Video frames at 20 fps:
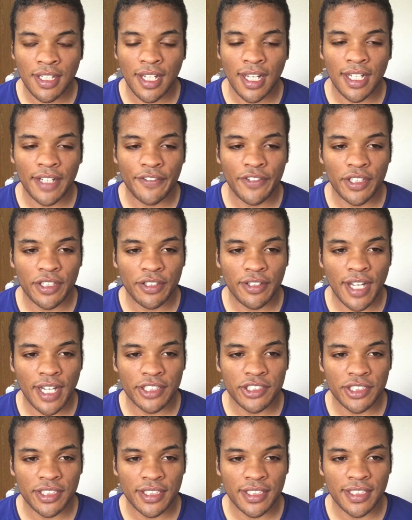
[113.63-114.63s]
And if you're
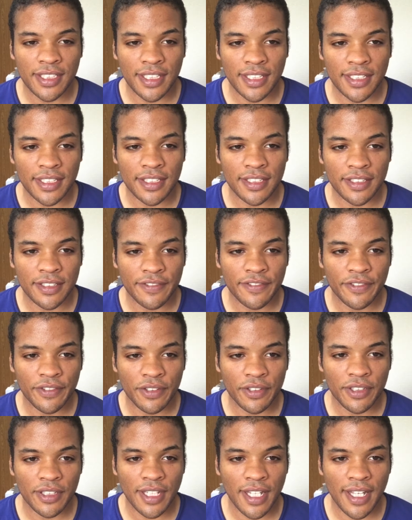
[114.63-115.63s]
actually geared
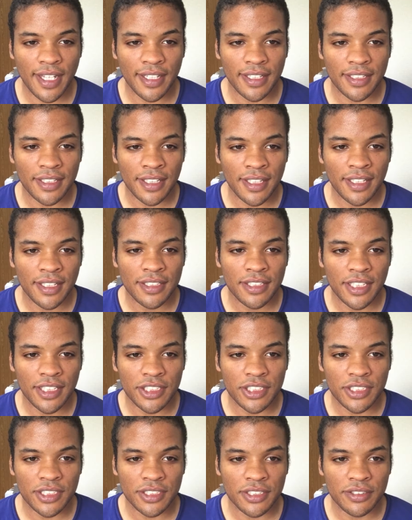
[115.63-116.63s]
for like
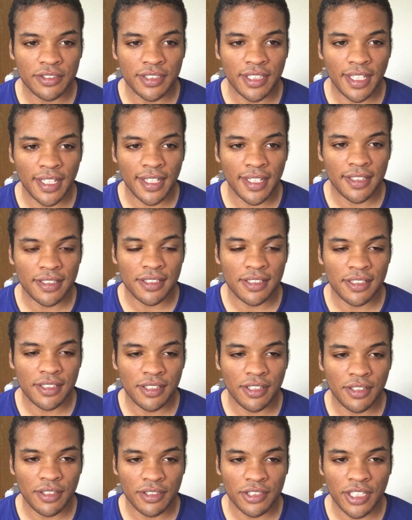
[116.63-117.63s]
teaching little kids, you
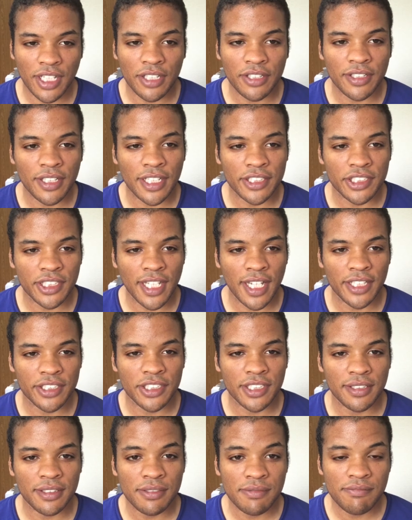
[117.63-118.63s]
know, childhood
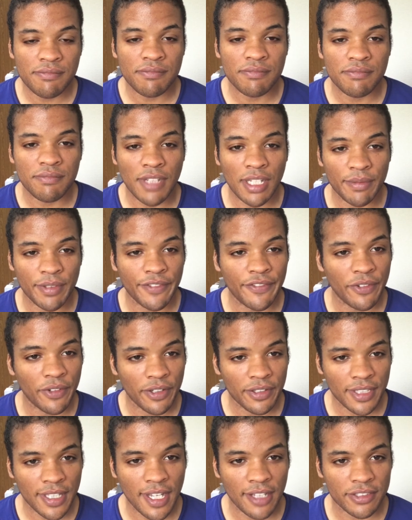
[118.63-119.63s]
education, maybe
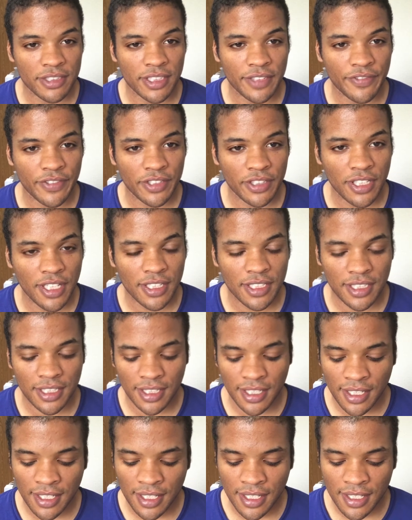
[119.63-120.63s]
$4,000 if you're
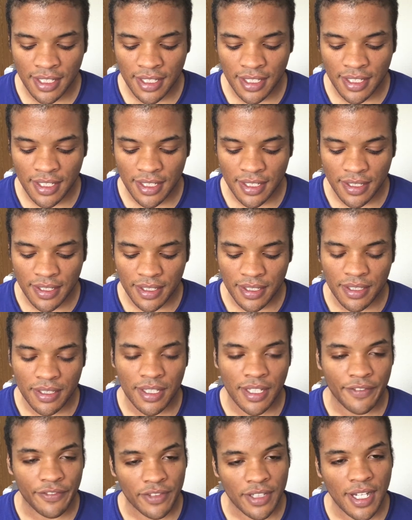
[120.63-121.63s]
lucky.
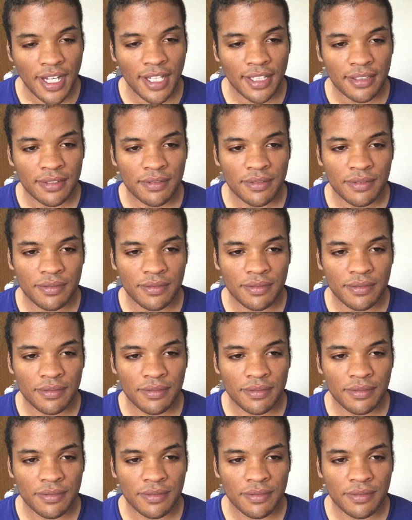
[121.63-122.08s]
If not,